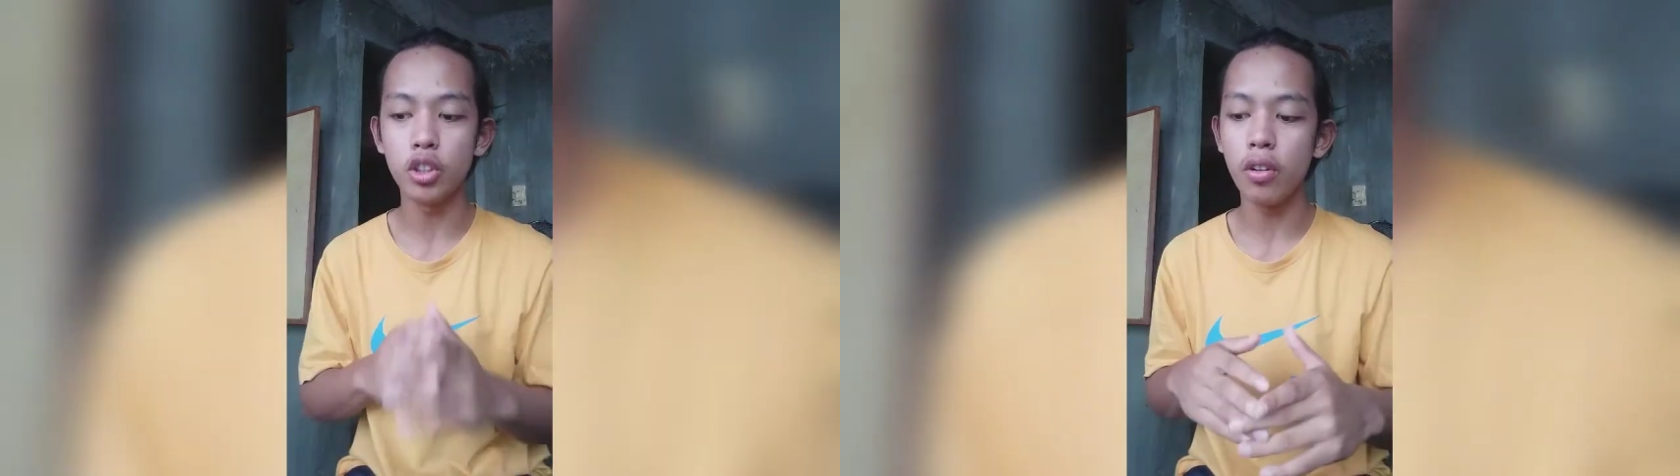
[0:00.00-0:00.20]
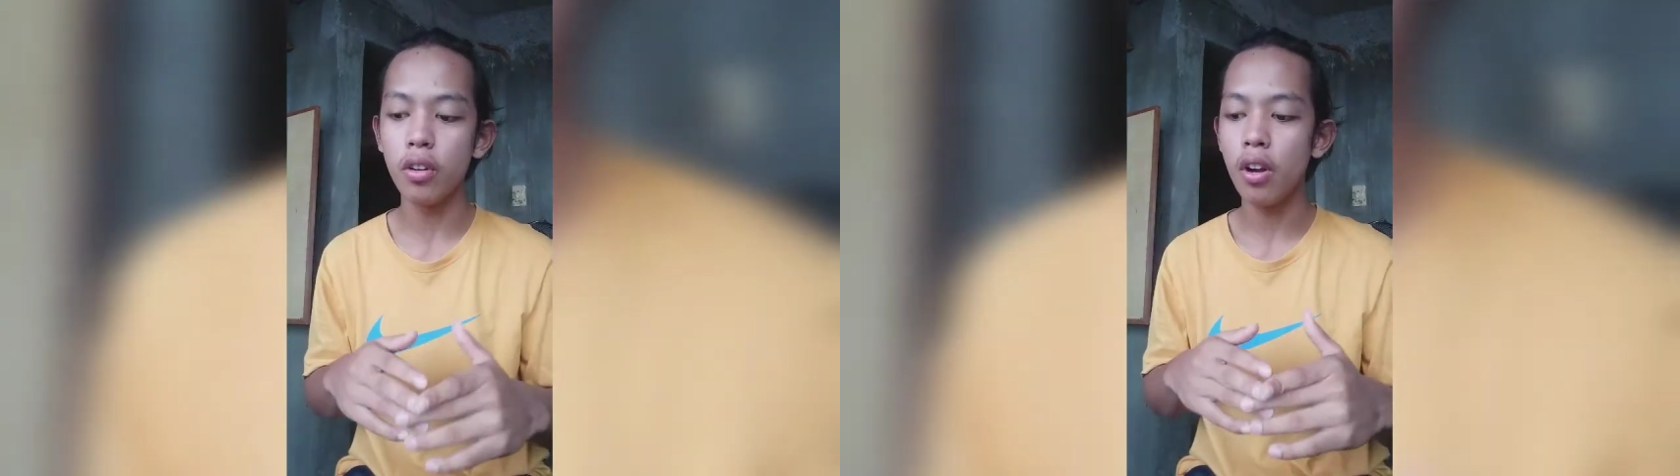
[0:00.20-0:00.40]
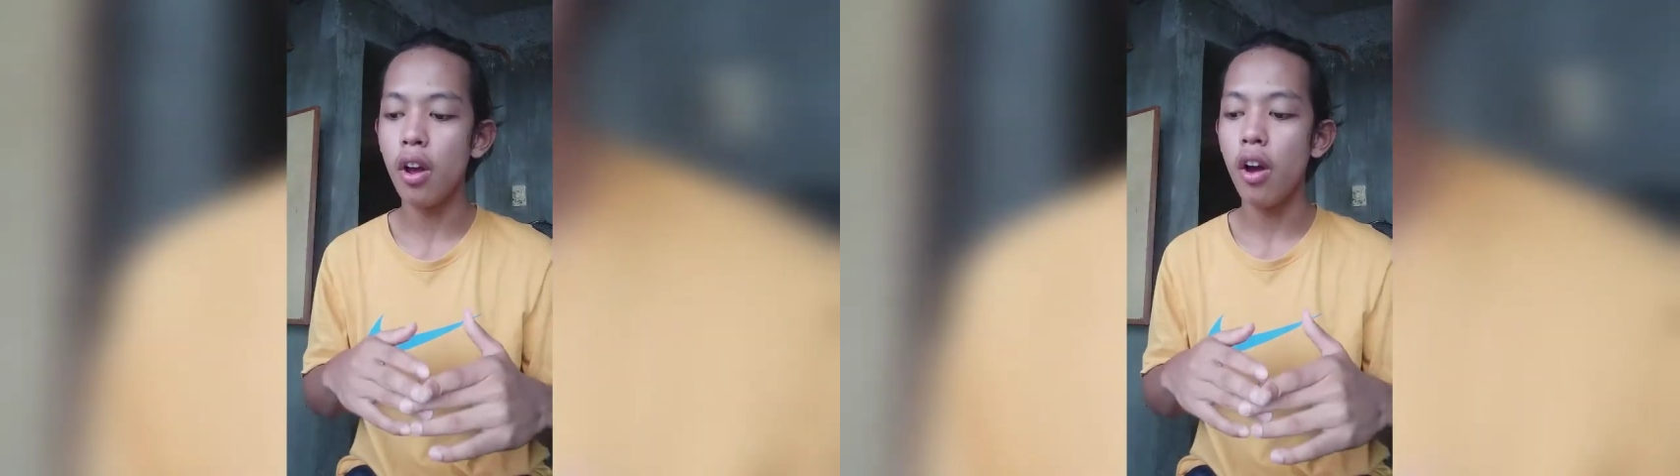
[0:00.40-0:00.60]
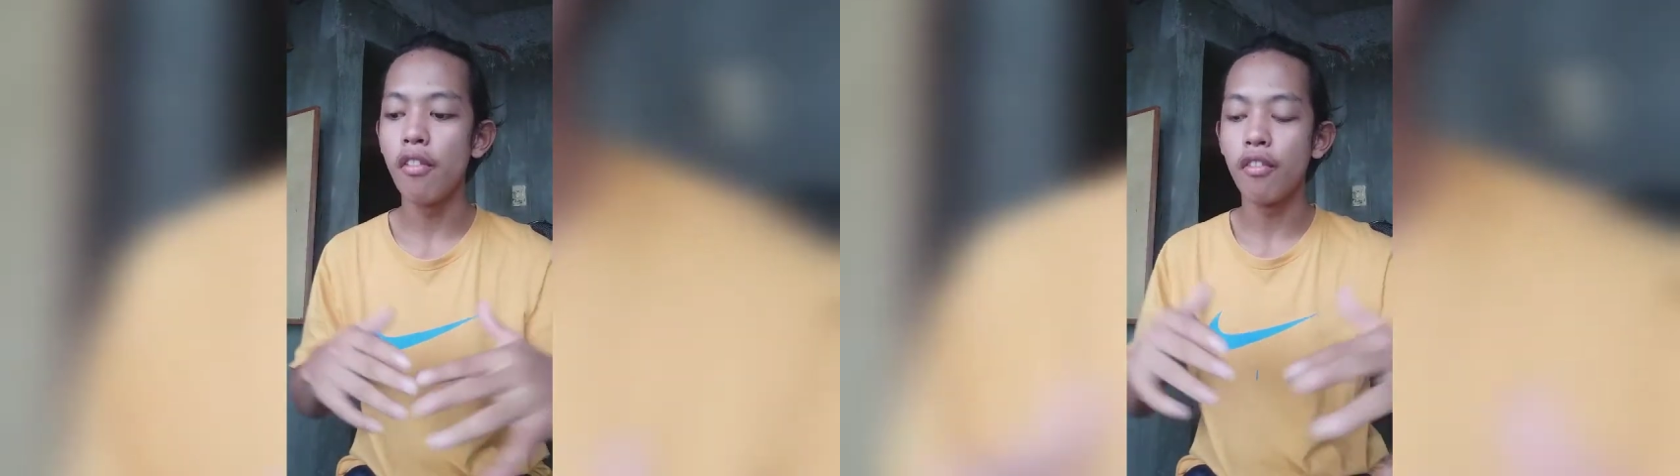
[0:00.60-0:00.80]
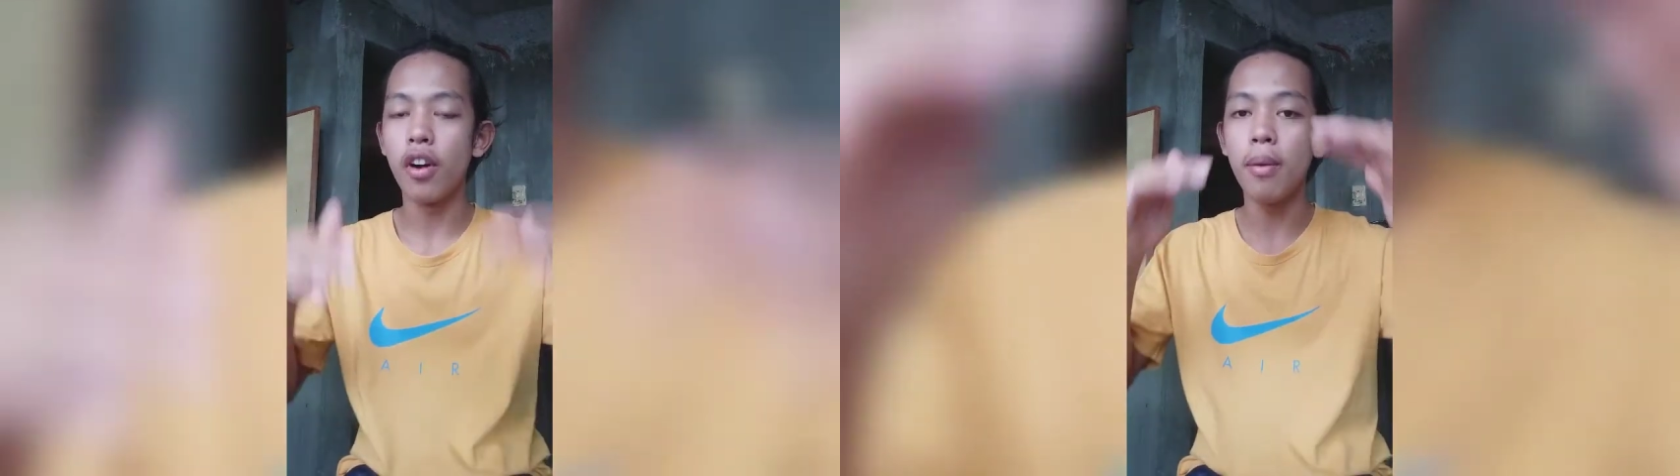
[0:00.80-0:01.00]

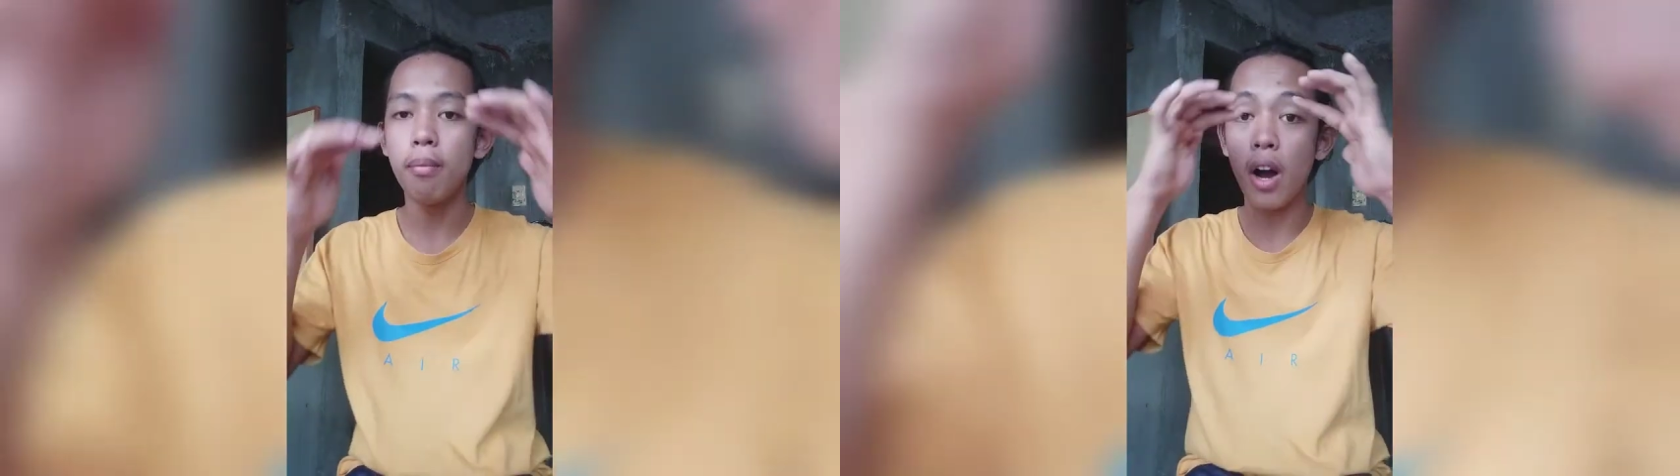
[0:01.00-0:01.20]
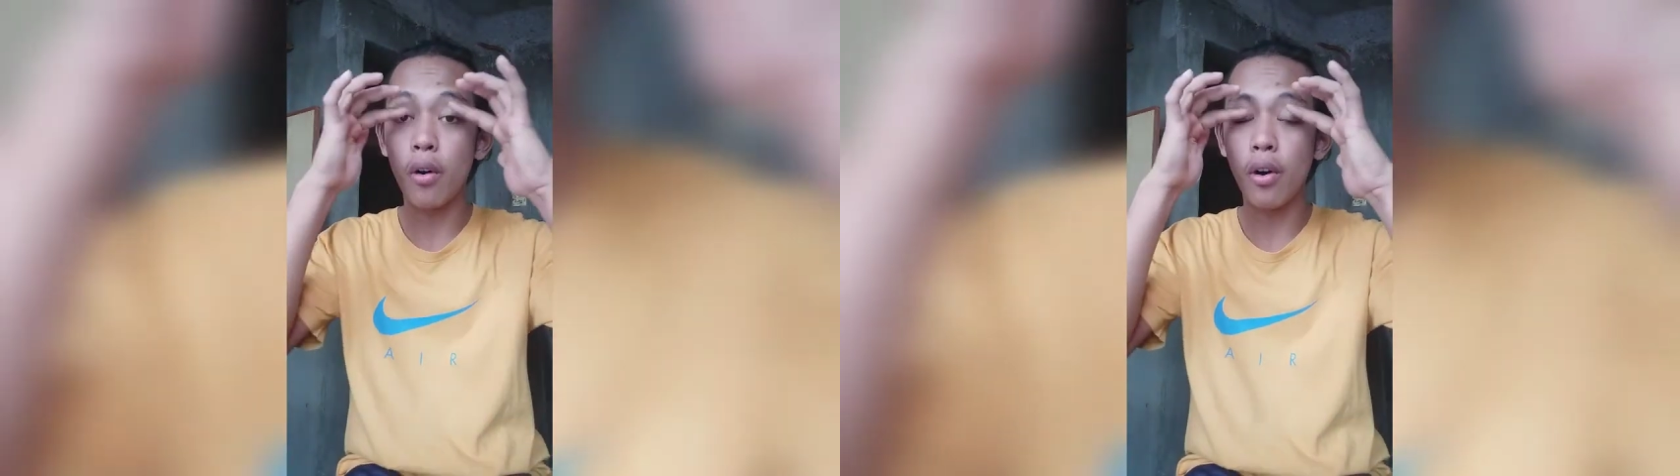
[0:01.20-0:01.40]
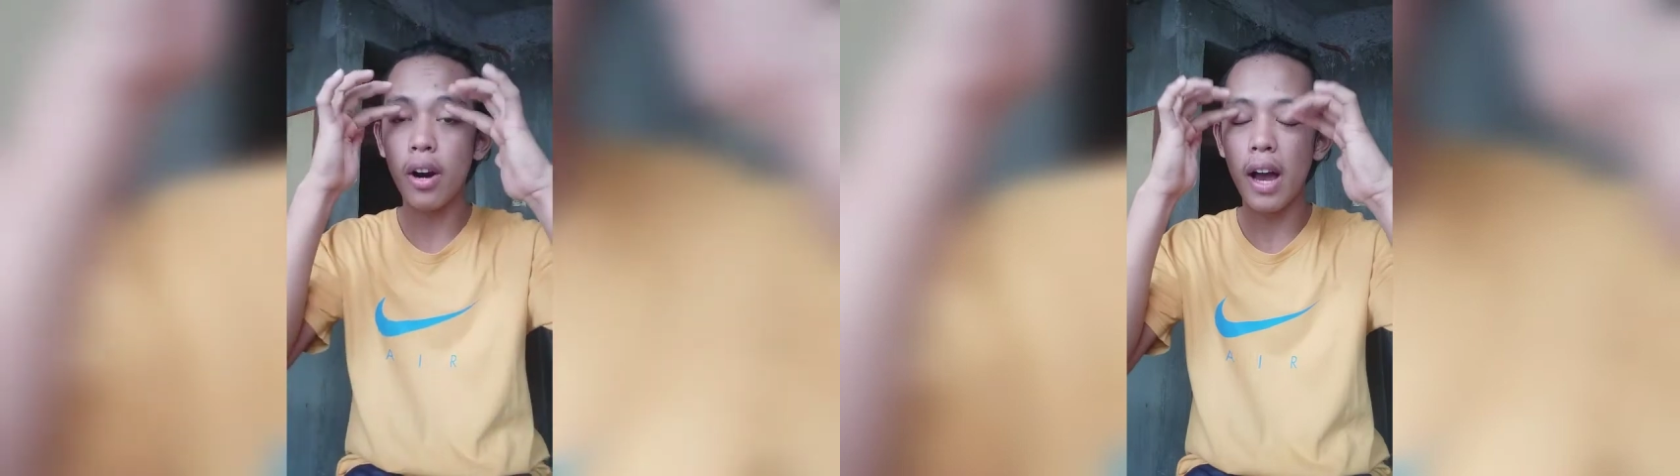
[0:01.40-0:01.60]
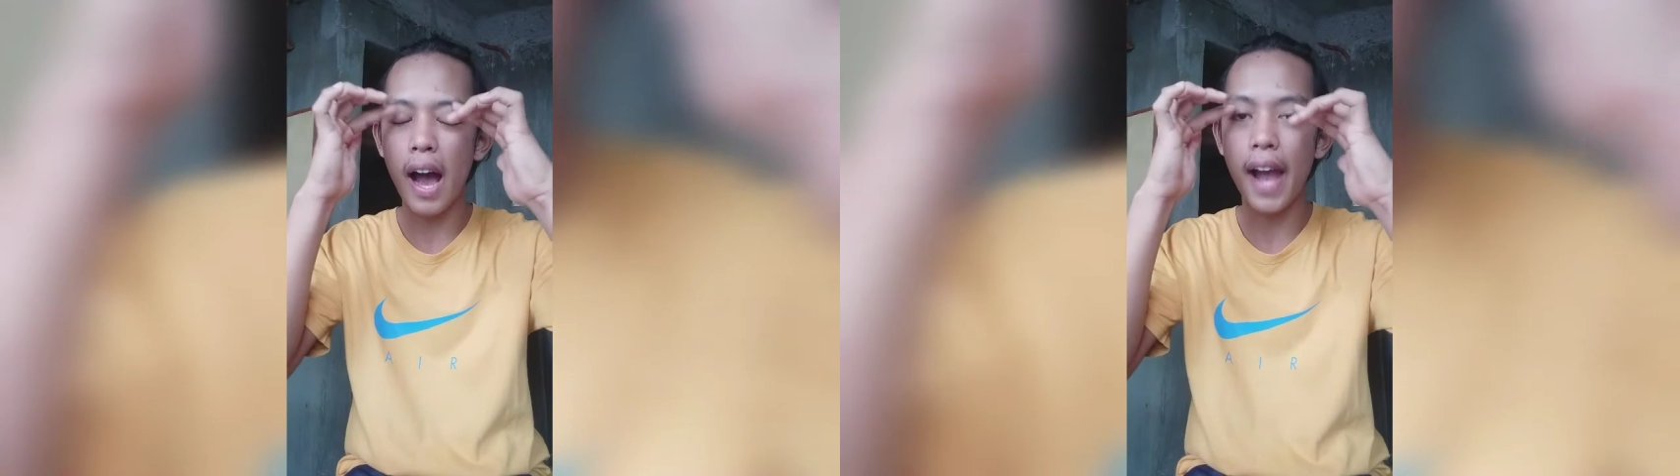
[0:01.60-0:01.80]
information from